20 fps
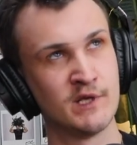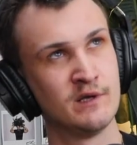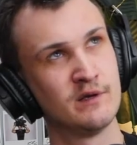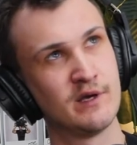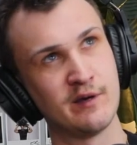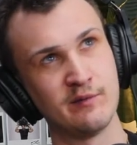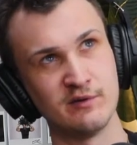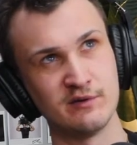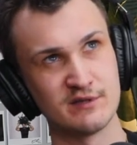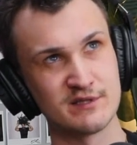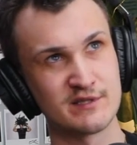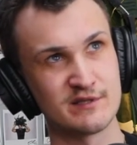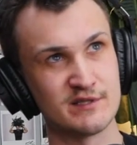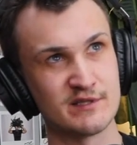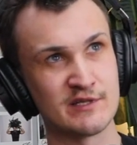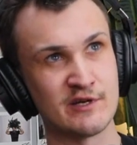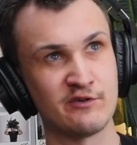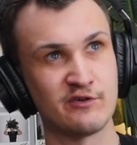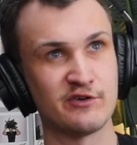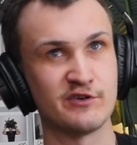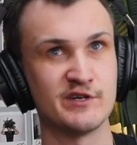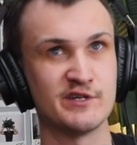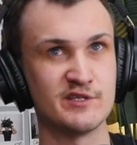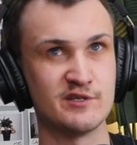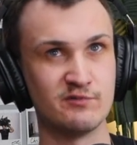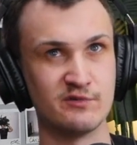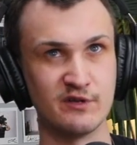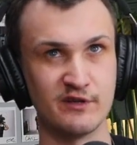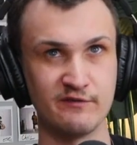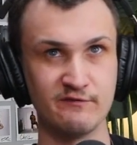I mean, this is gonna sound crazy,
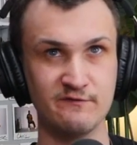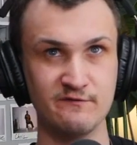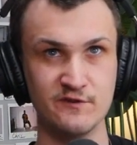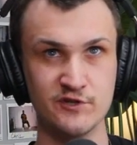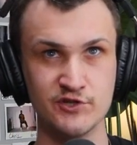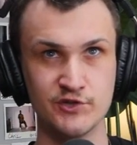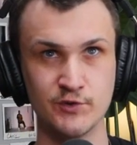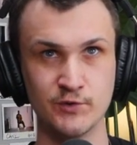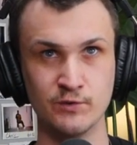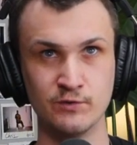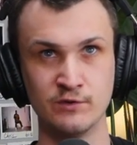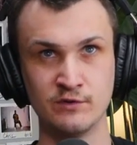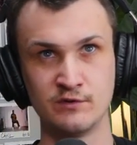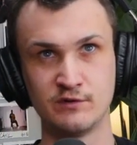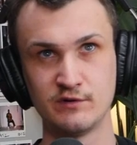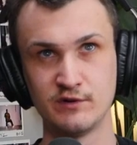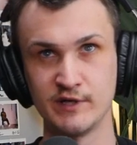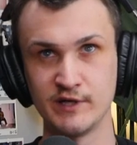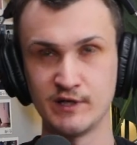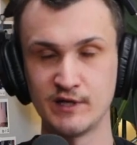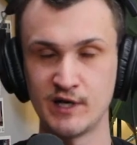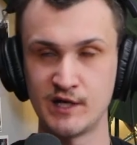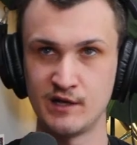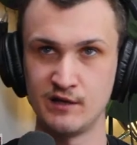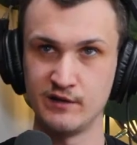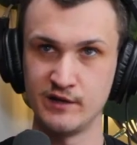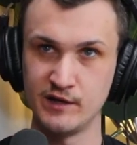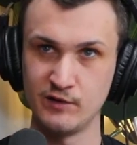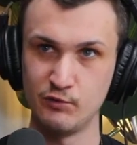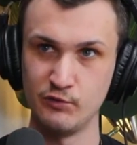but like visual, like not
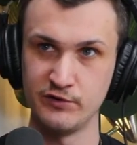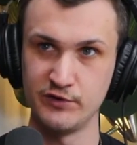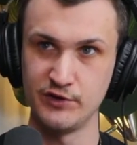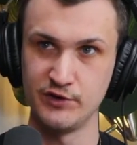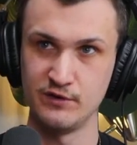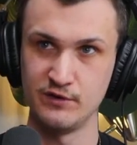like with,